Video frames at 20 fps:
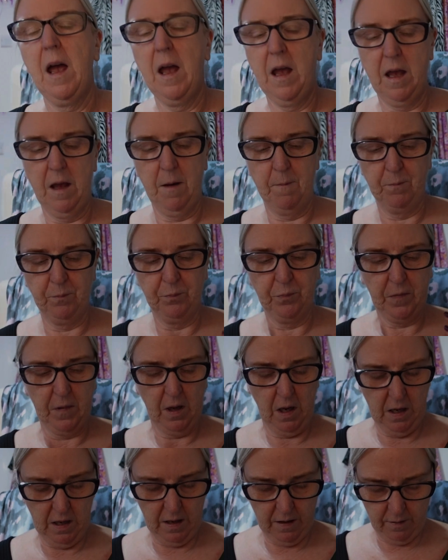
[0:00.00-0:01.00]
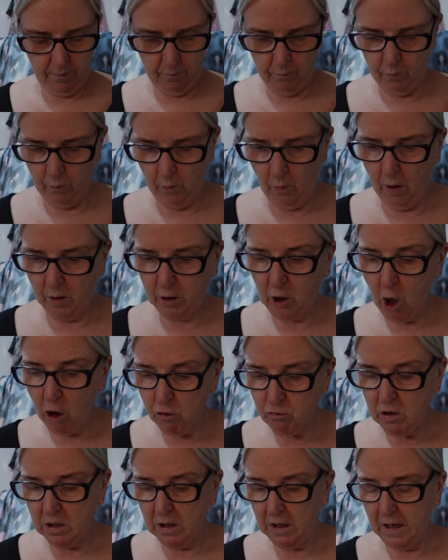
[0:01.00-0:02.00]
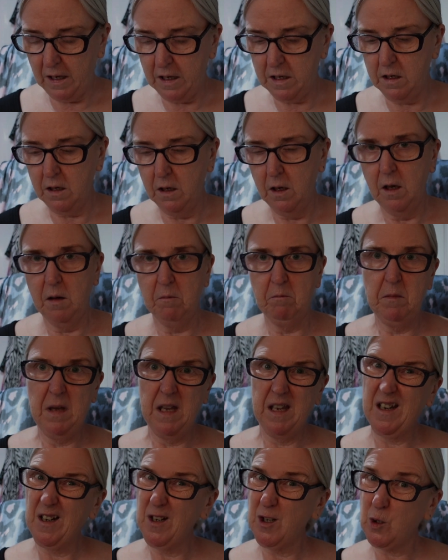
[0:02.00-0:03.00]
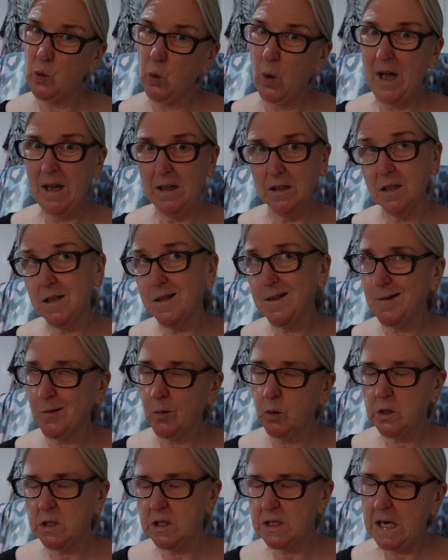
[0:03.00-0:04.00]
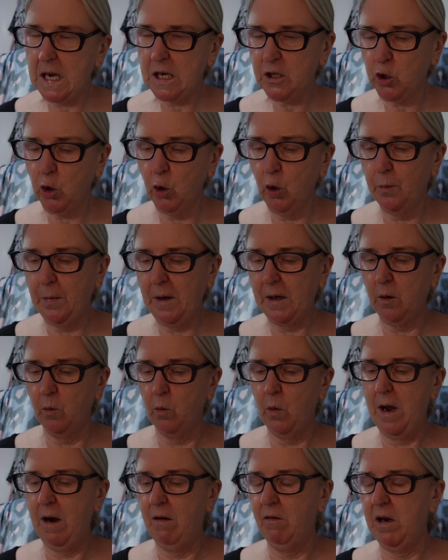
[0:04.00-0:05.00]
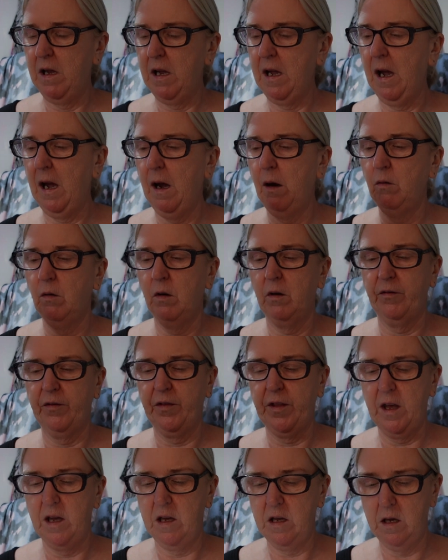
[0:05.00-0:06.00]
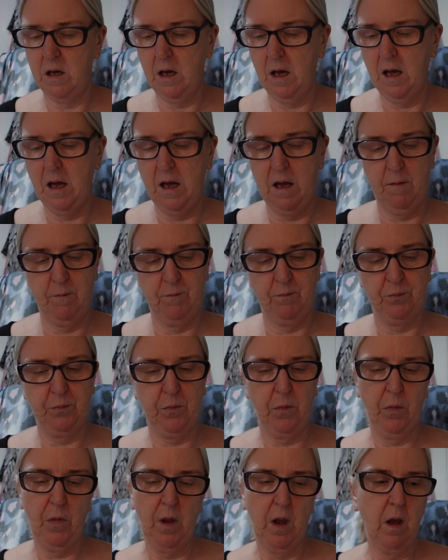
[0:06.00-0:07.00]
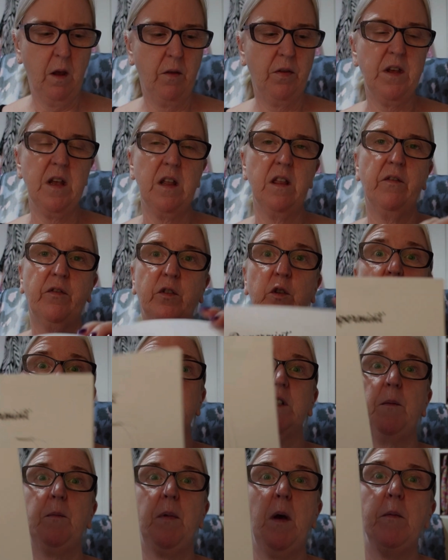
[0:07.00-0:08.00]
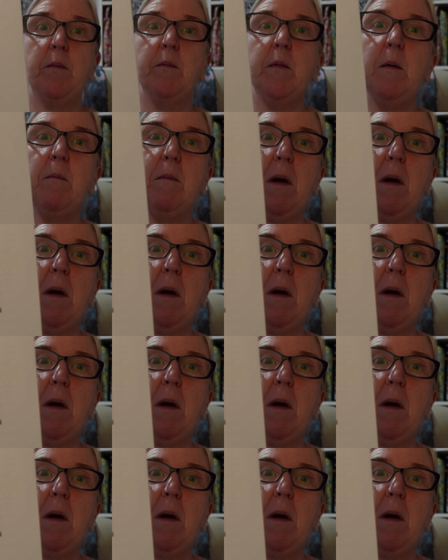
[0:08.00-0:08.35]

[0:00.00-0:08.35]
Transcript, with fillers: um, and I'm currently making a toile slash hope I can wear it out of the um, the in the folds at Peppermint